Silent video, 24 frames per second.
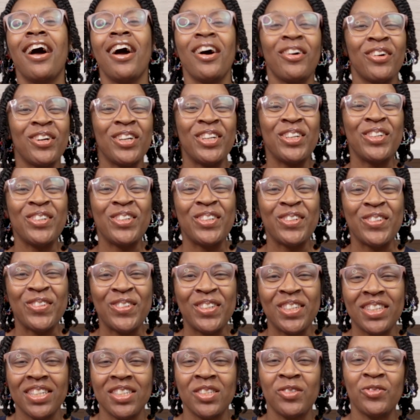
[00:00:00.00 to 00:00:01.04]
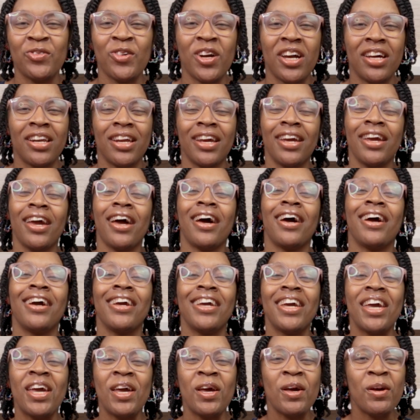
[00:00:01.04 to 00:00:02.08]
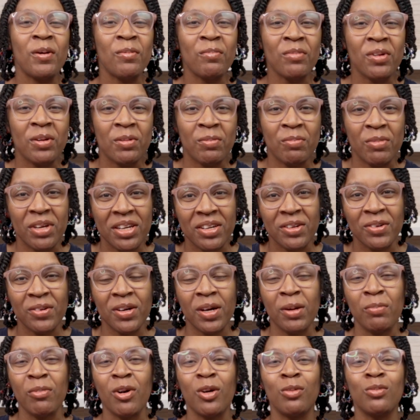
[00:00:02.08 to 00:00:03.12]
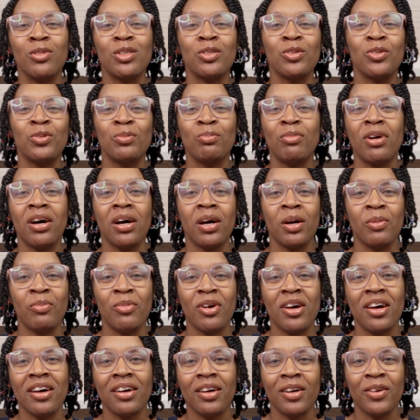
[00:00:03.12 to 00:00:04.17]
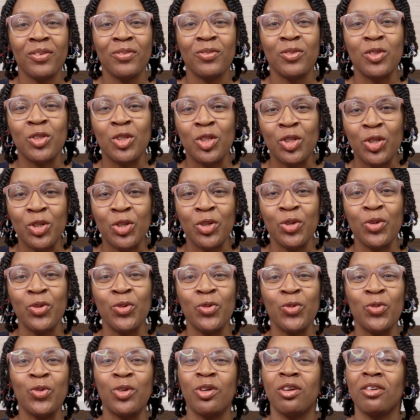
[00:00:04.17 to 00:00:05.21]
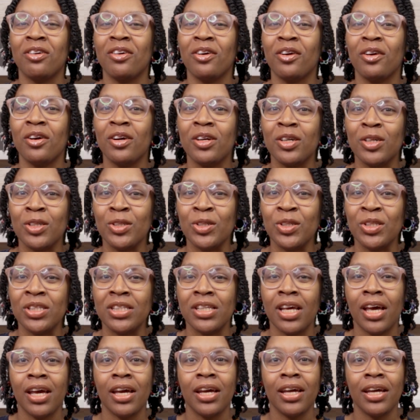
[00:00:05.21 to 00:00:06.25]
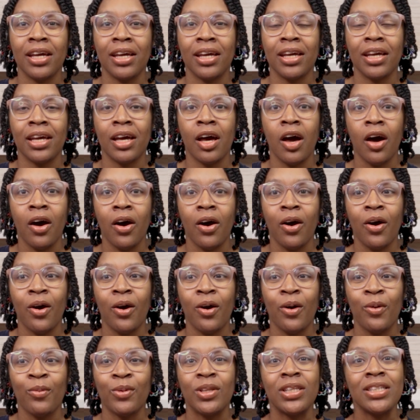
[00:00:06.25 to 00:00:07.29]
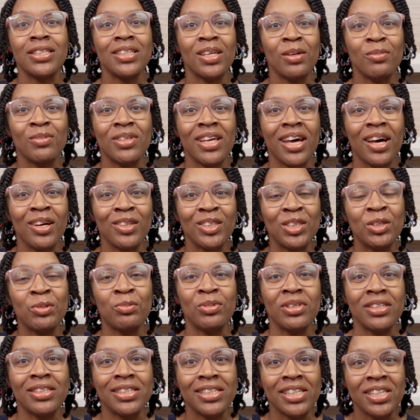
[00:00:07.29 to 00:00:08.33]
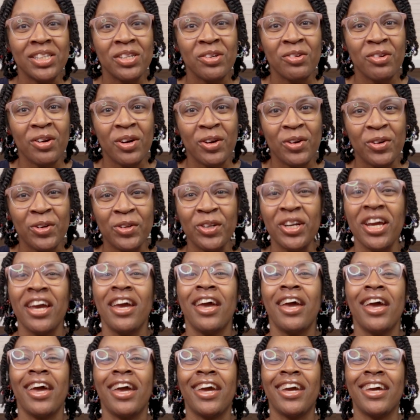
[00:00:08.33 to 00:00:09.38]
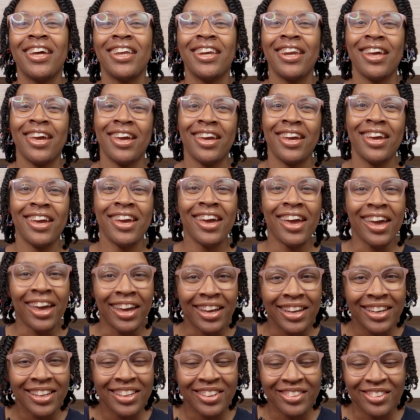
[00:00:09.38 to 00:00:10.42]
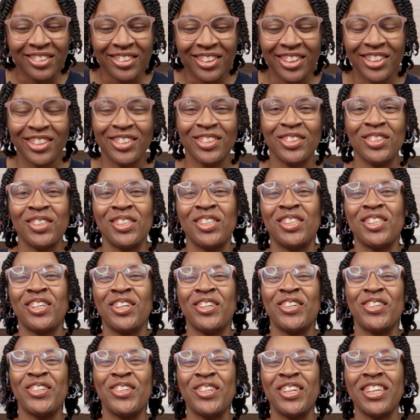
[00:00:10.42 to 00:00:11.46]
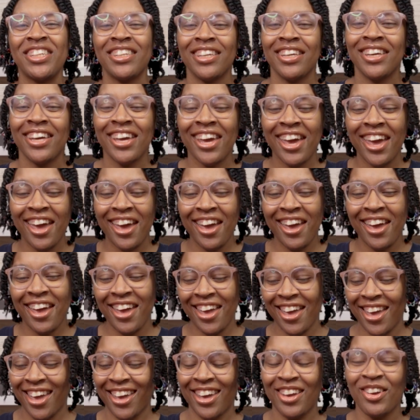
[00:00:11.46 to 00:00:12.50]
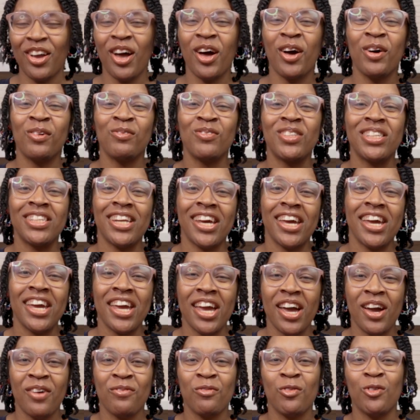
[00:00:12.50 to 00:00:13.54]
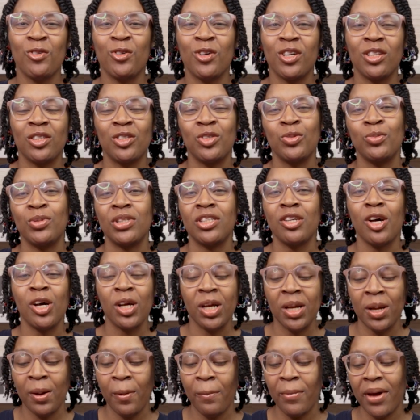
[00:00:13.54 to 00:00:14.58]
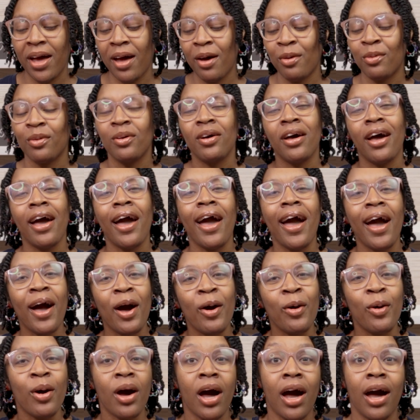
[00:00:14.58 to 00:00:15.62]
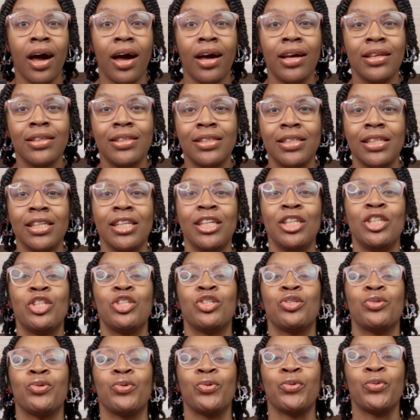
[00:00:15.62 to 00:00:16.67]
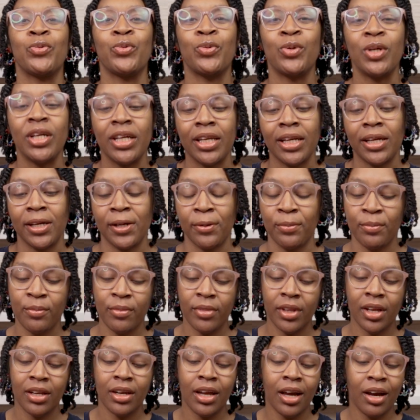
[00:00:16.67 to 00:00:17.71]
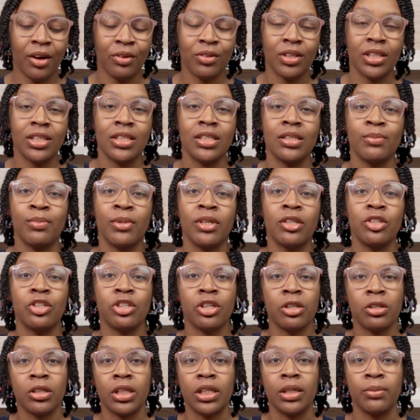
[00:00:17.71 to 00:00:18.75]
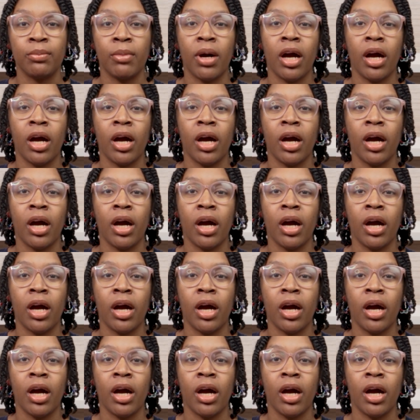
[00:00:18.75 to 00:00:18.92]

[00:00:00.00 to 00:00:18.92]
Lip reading: How are you doing this Friday? I am Camille. I'm a homeschool mom of two girls. When this comes out, she'll be a 10-year-old and a 8-year-old. So yay. Today I'm going to be talking about how I teach reading. Now, this has been a journey.